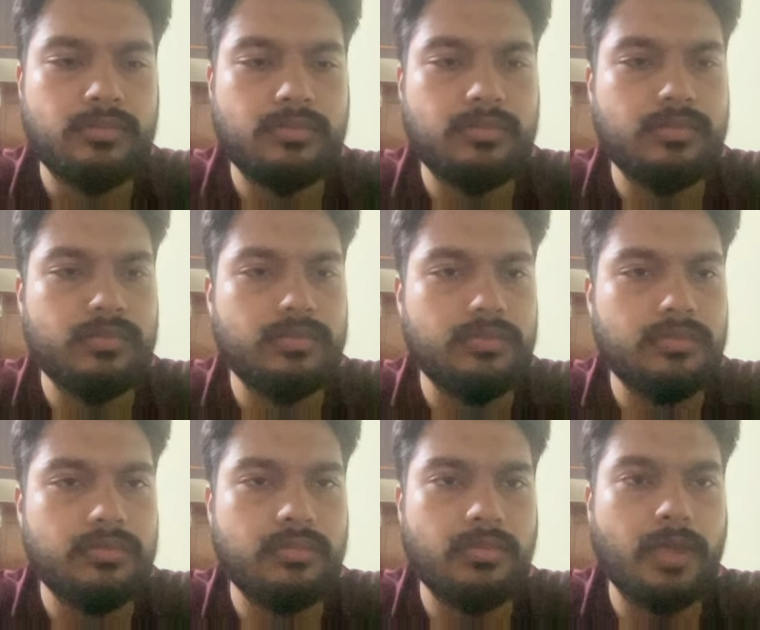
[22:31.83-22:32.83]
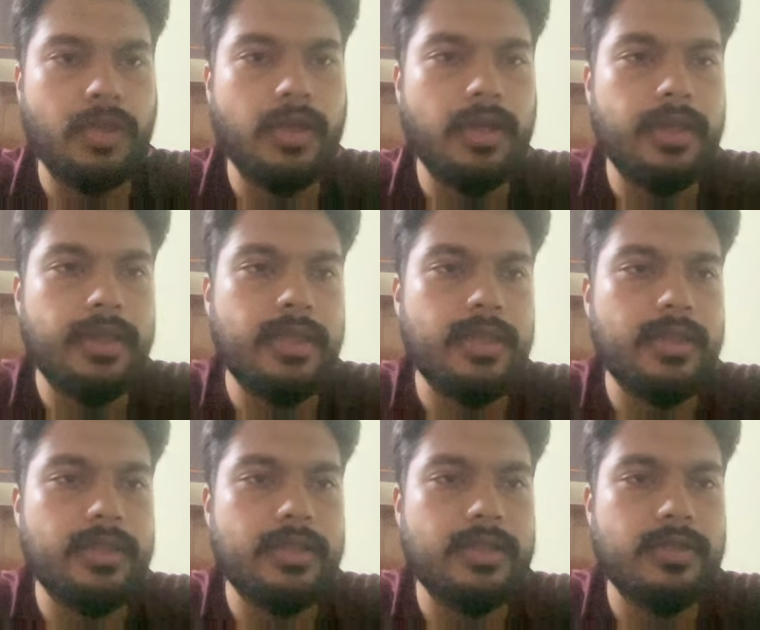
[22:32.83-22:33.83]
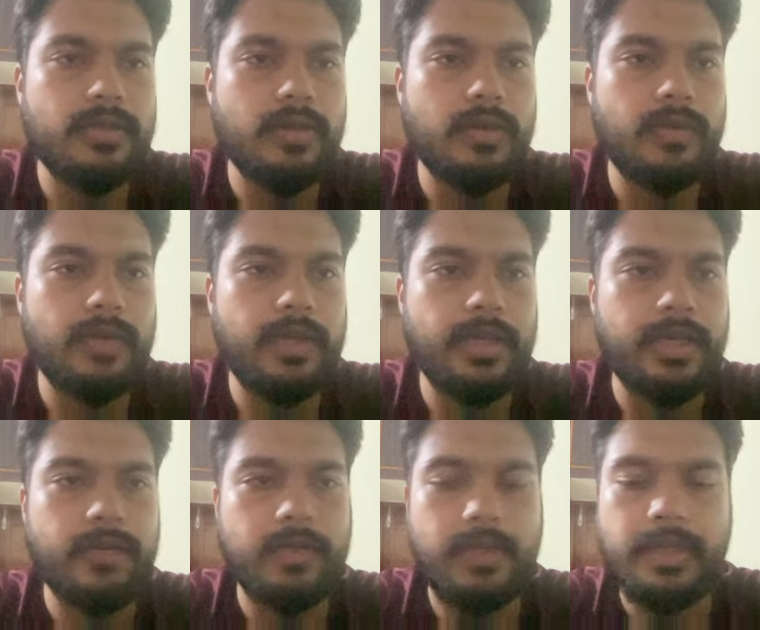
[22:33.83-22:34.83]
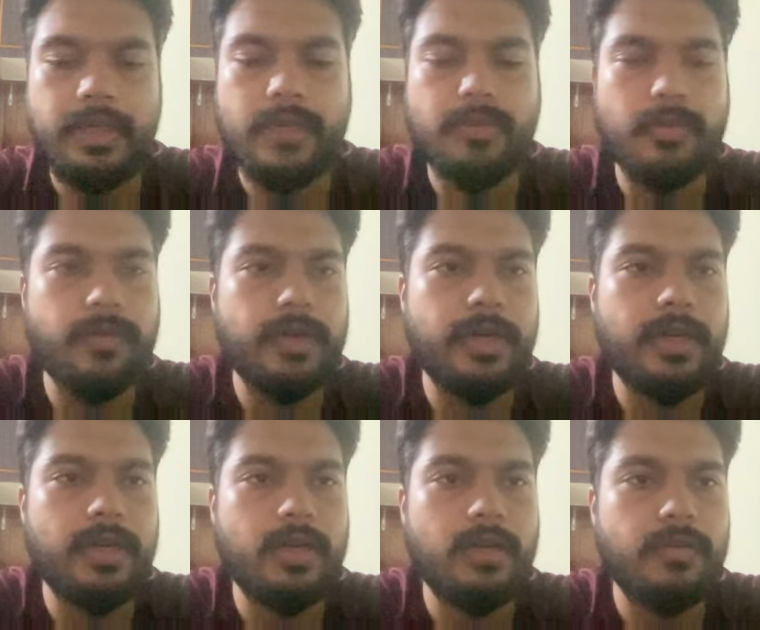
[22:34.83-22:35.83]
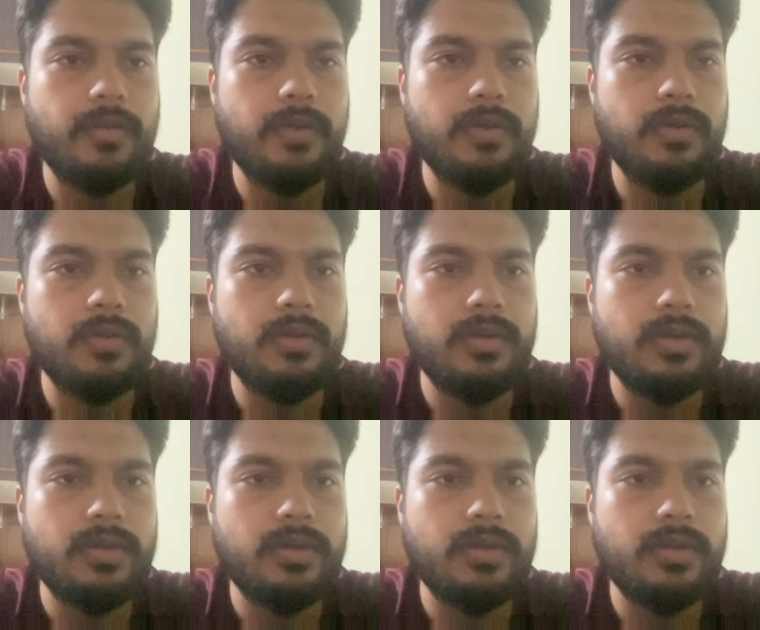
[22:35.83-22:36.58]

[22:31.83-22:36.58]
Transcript: Hmm. Now I think this is what we'll need. We'll need a provider of our own,